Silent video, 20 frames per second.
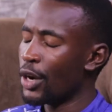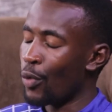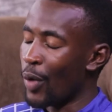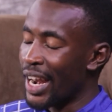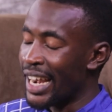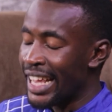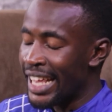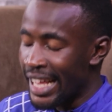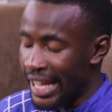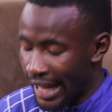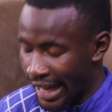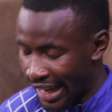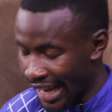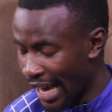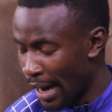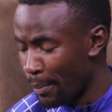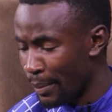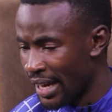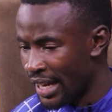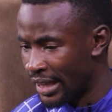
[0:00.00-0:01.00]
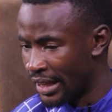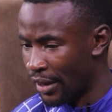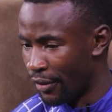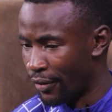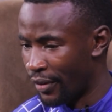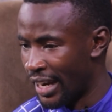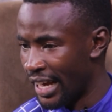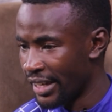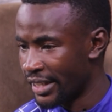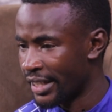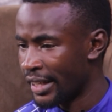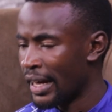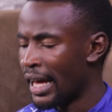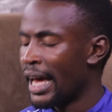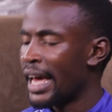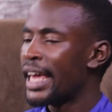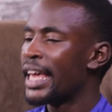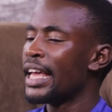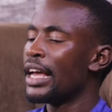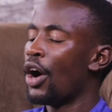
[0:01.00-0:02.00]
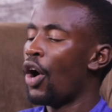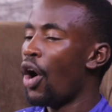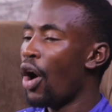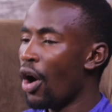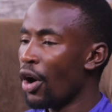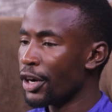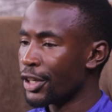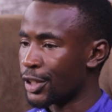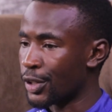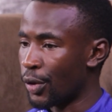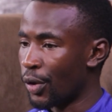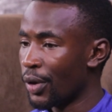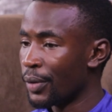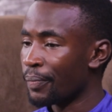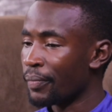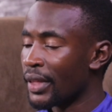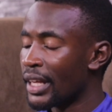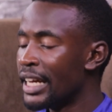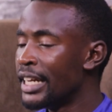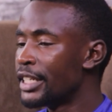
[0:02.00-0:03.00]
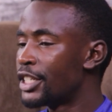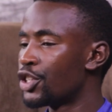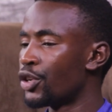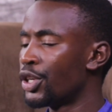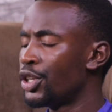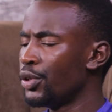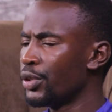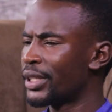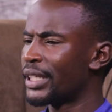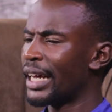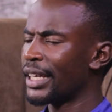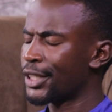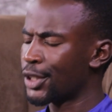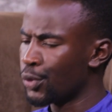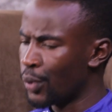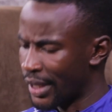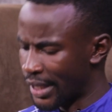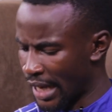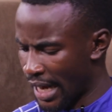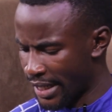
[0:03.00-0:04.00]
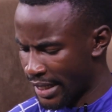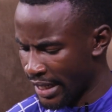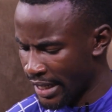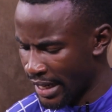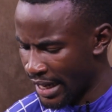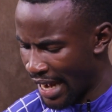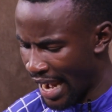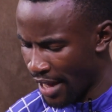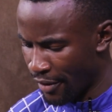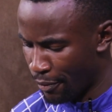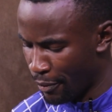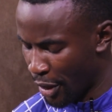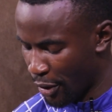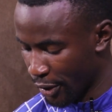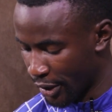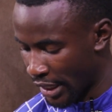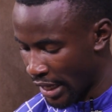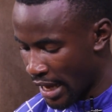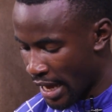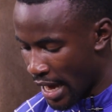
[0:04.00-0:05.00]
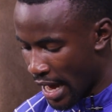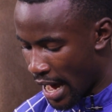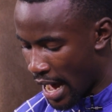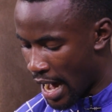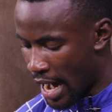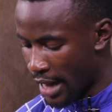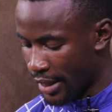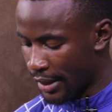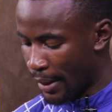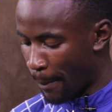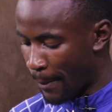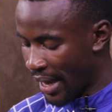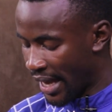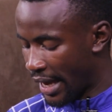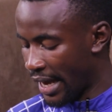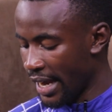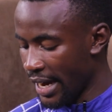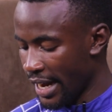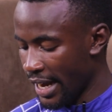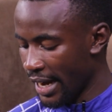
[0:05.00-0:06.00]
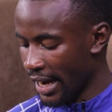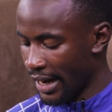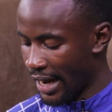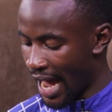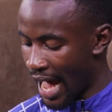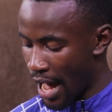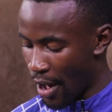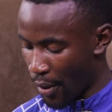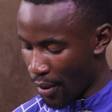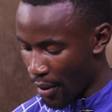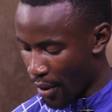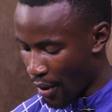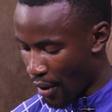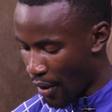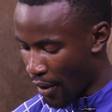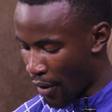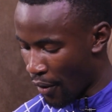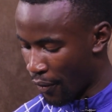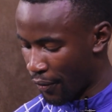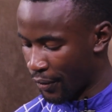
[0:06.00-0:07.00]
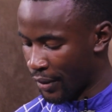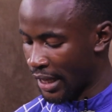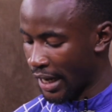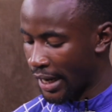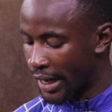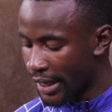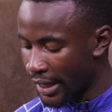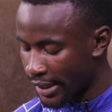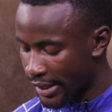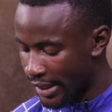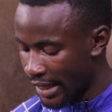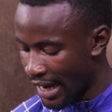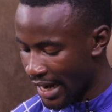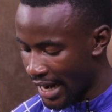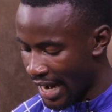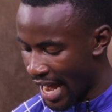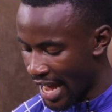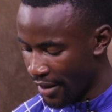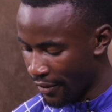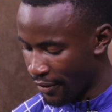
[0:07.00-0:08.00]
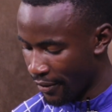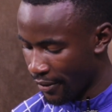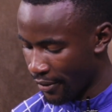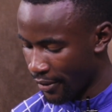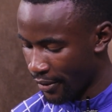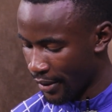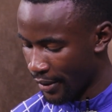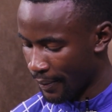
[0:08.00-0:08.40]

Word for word: then when he came in the flesh, he also introduced us to a certain life because uh, the beginning now of the Christian life